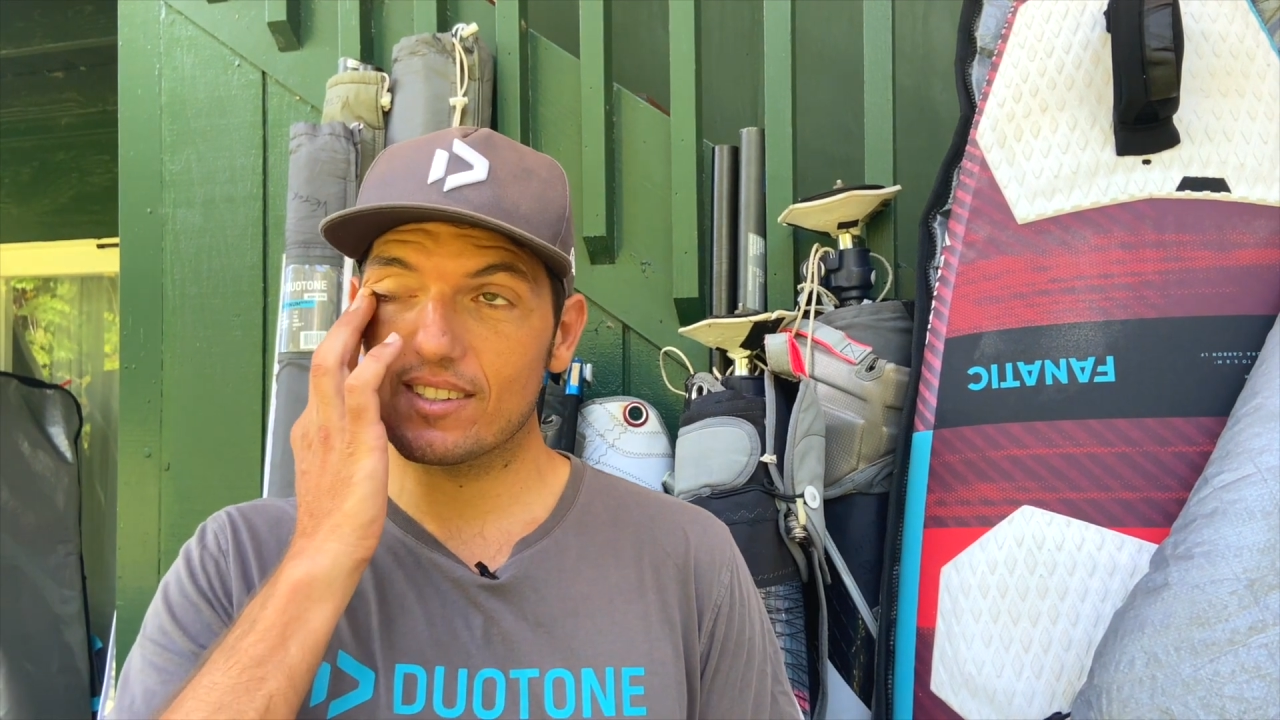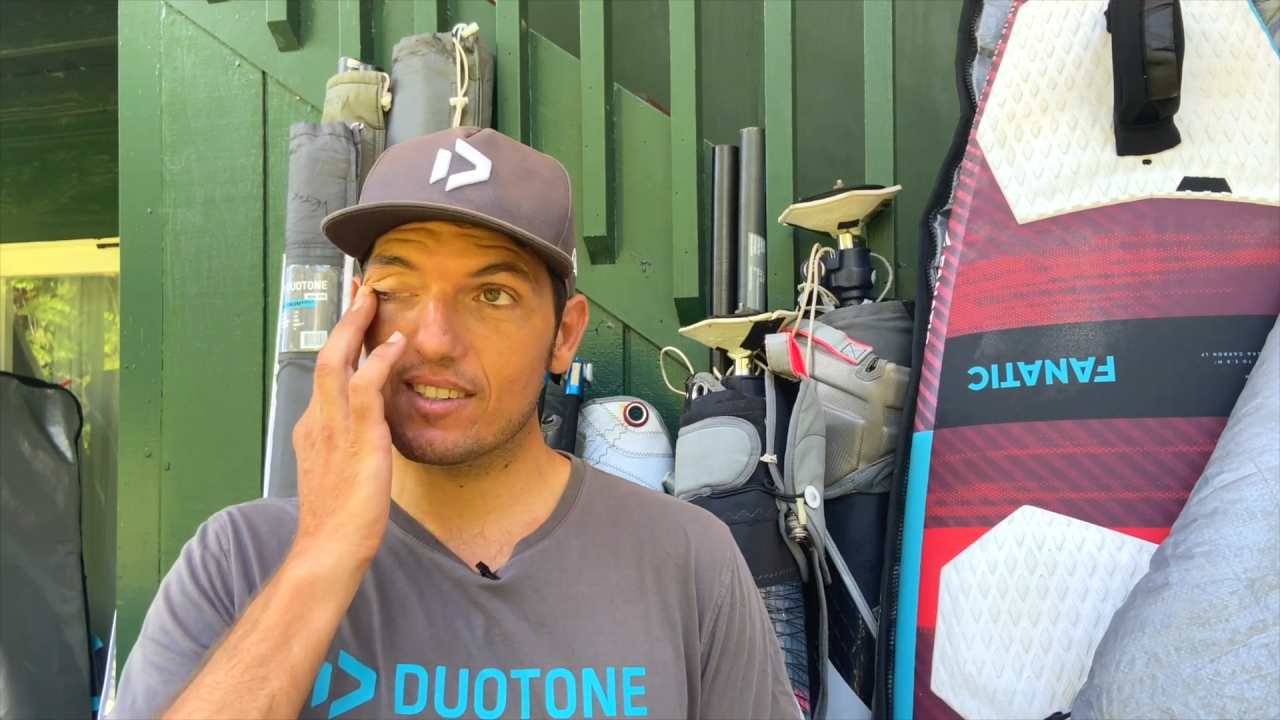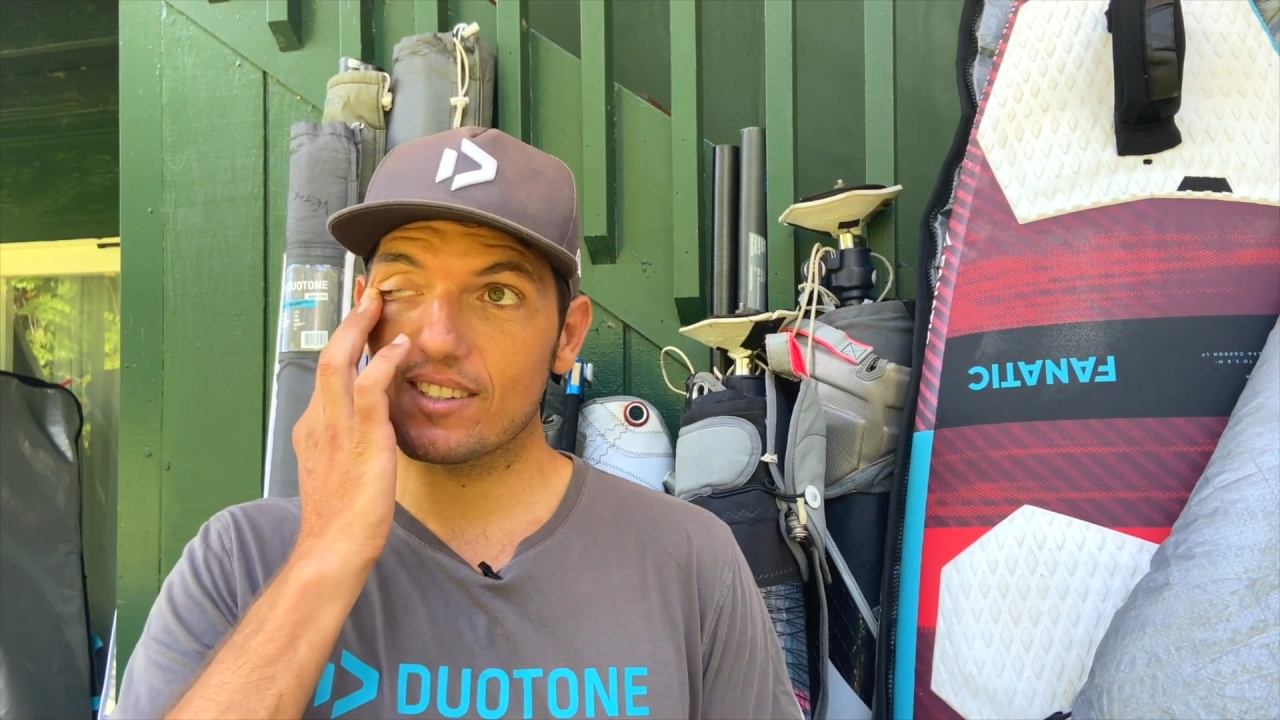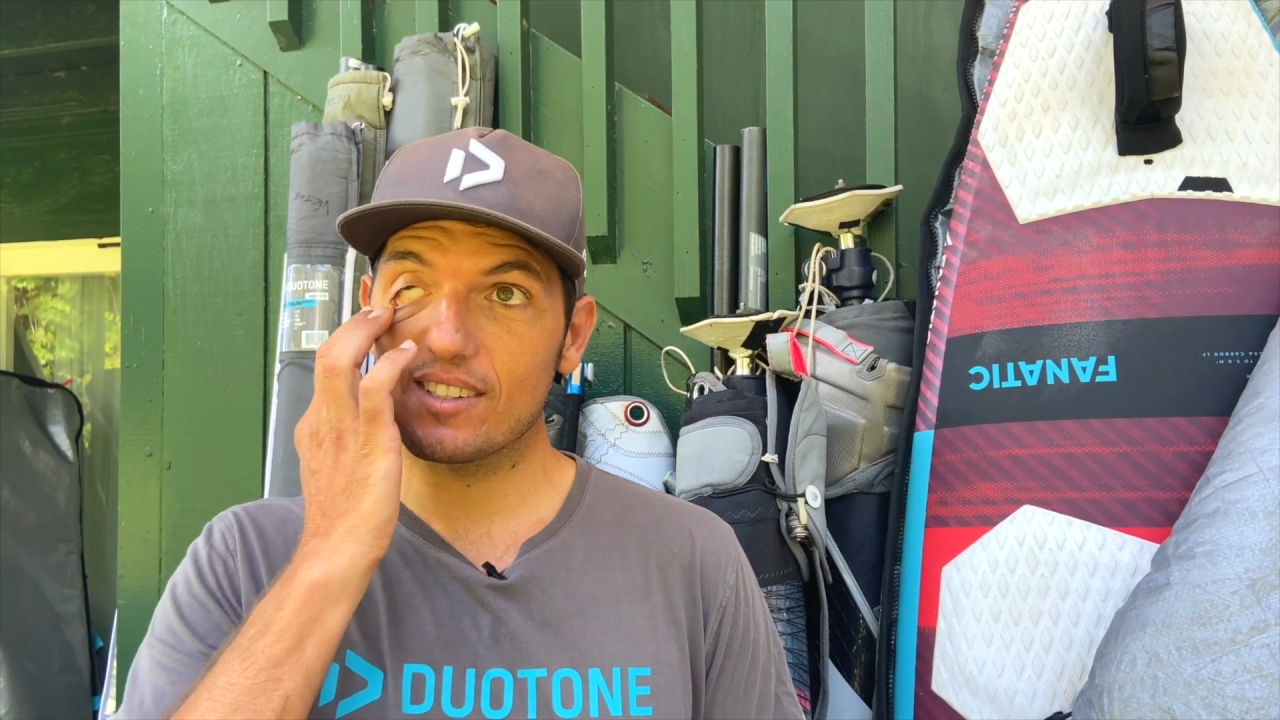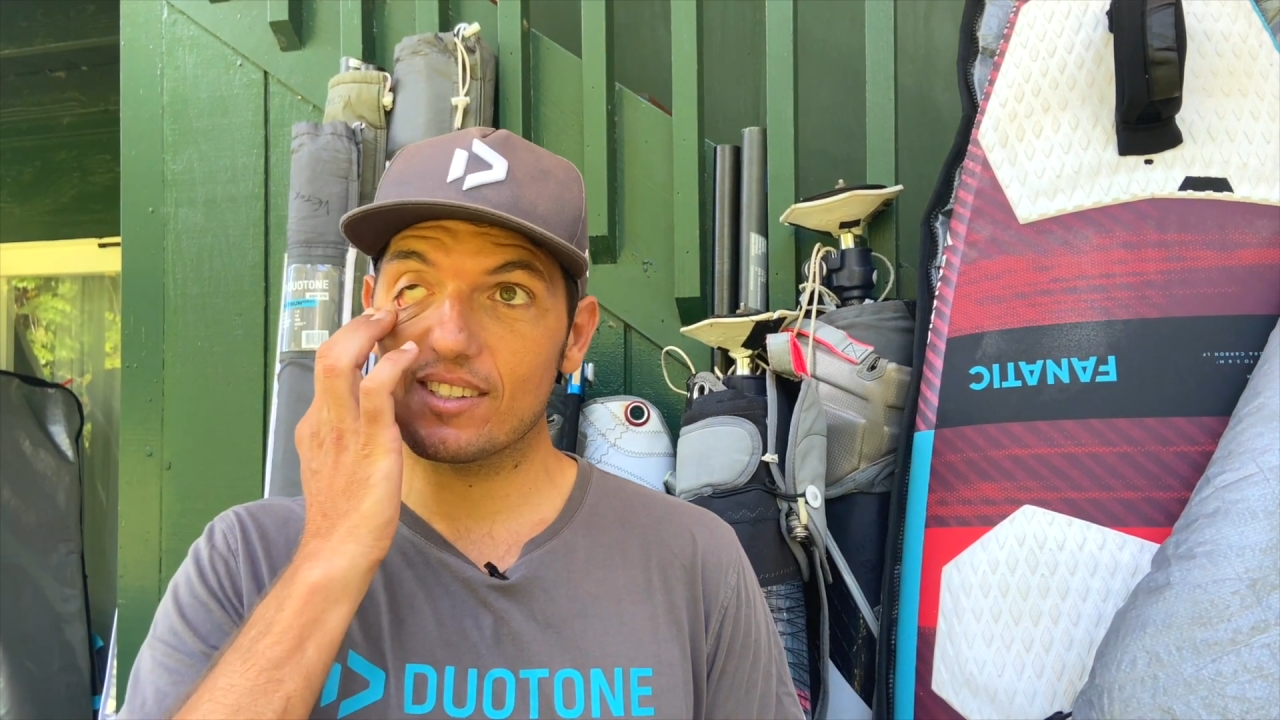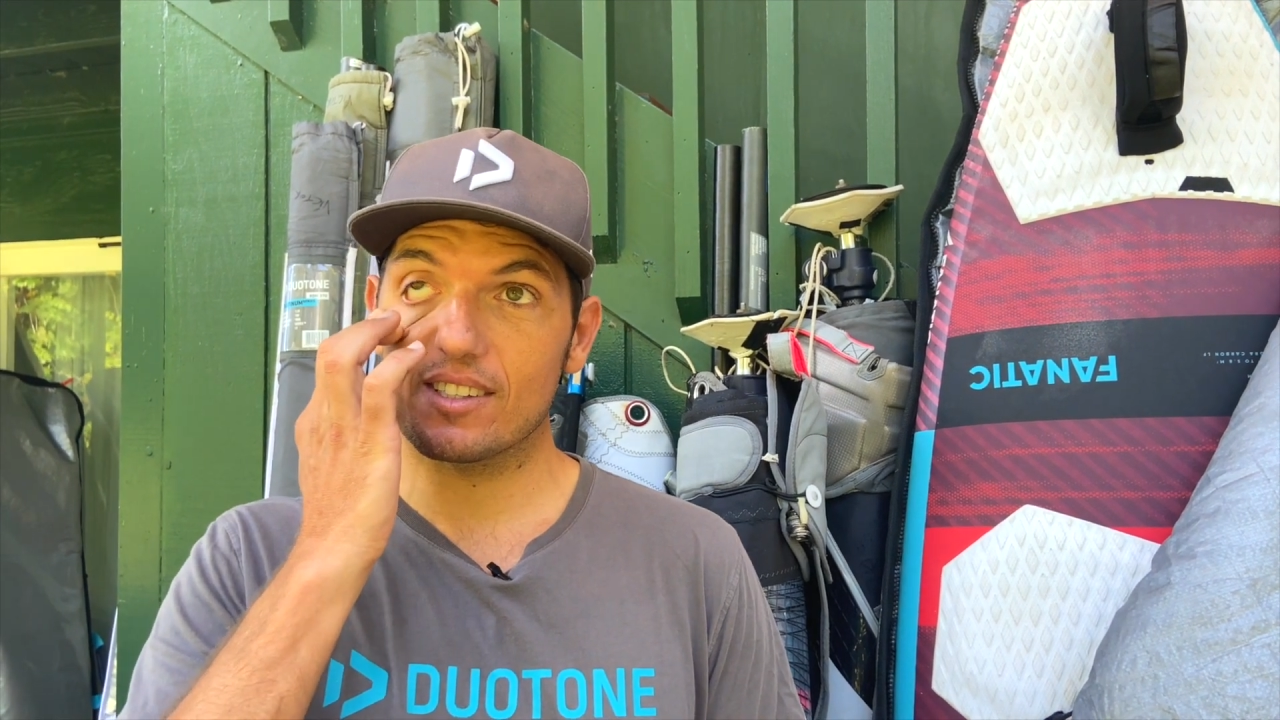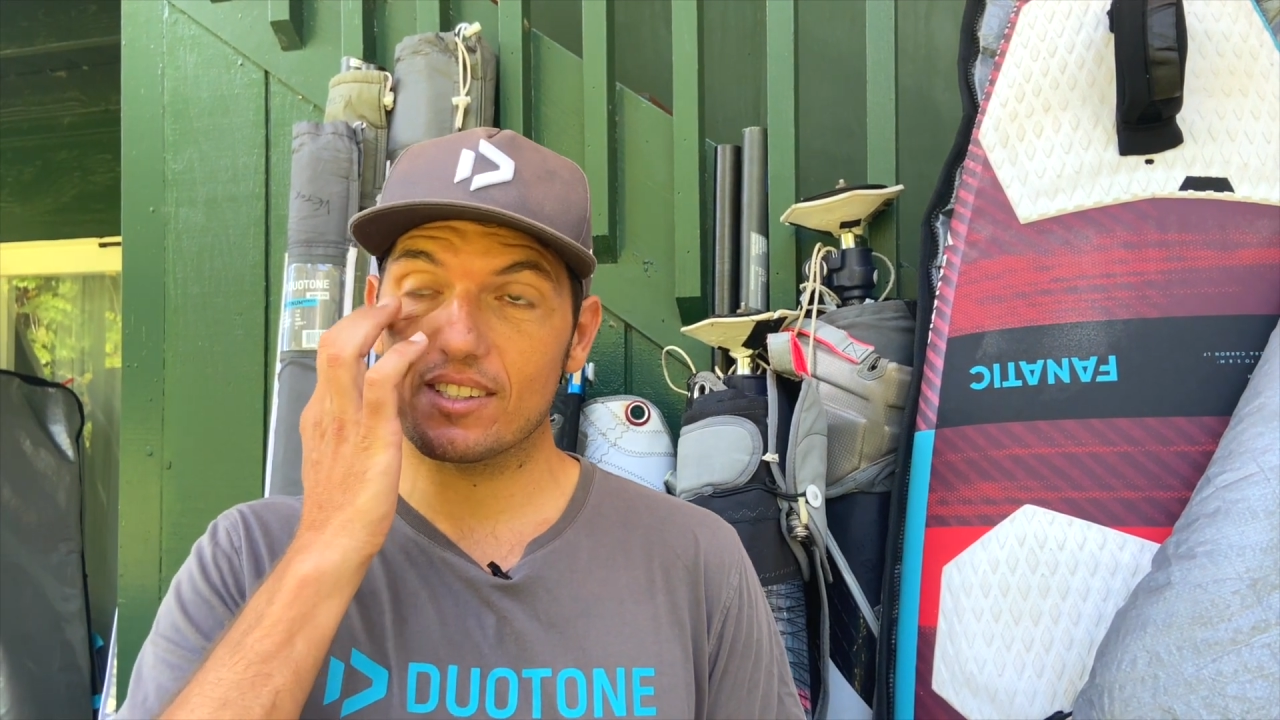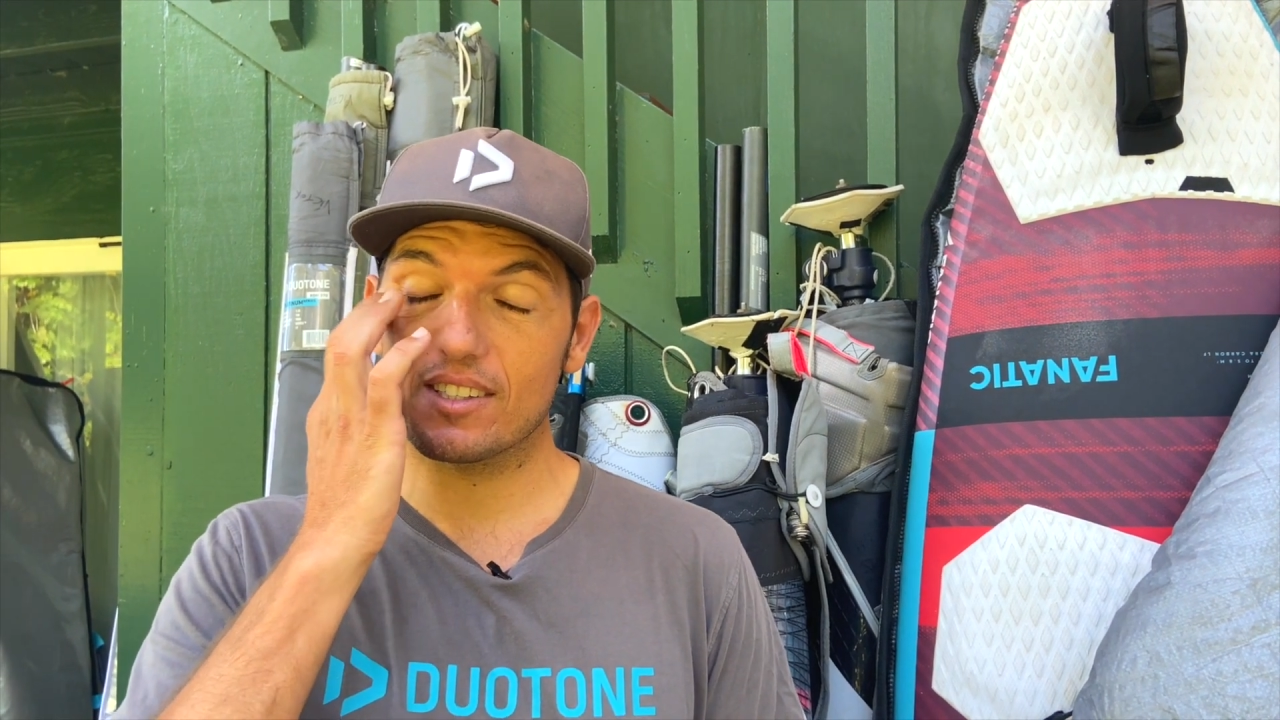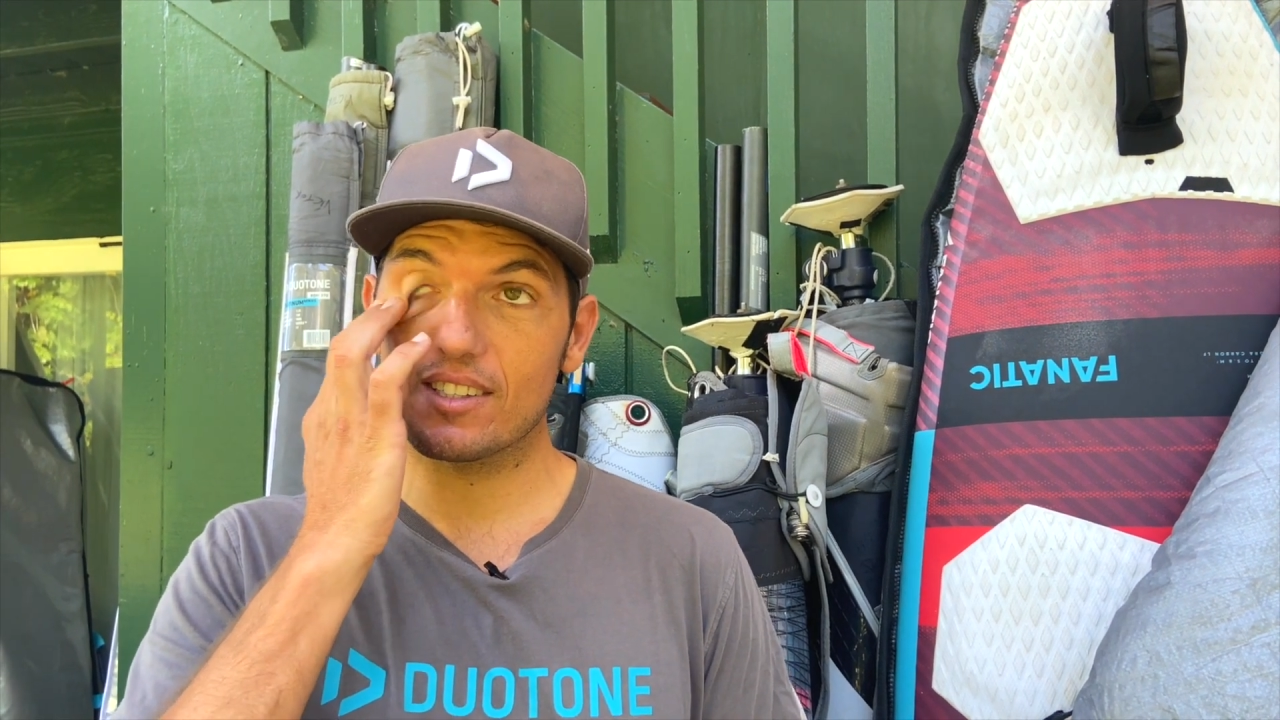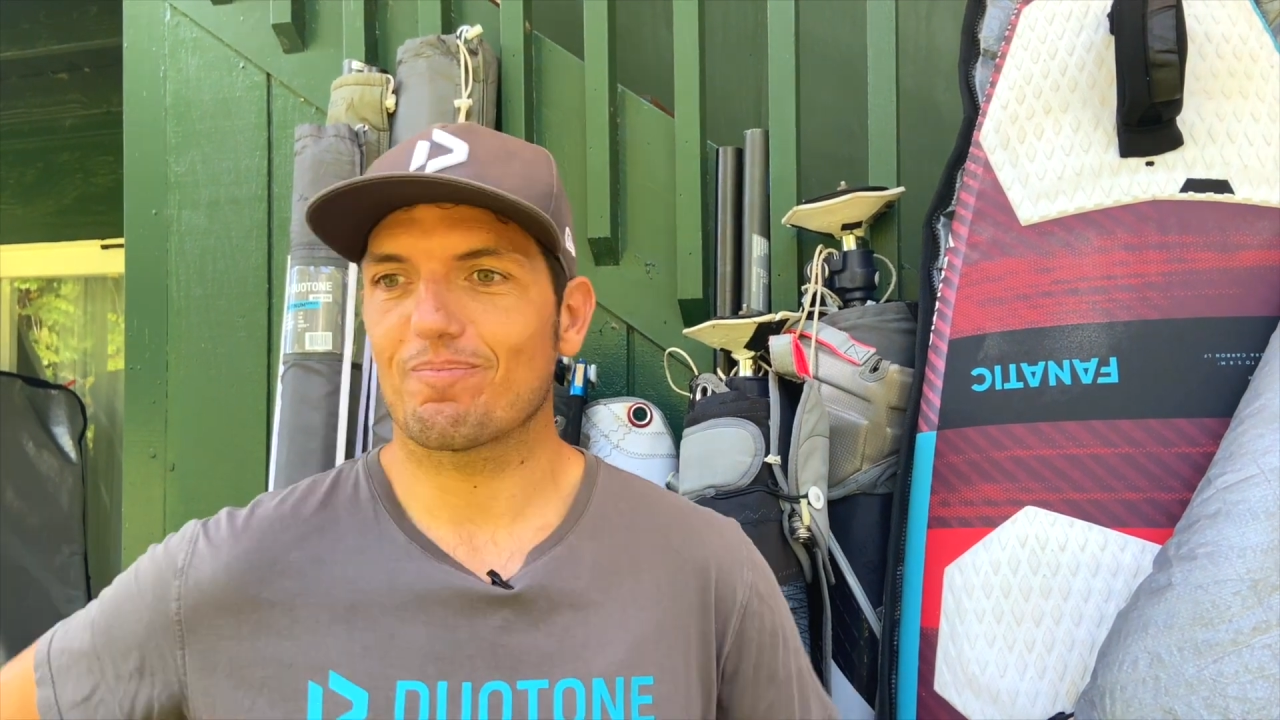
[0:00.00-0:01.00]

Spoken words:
Joder,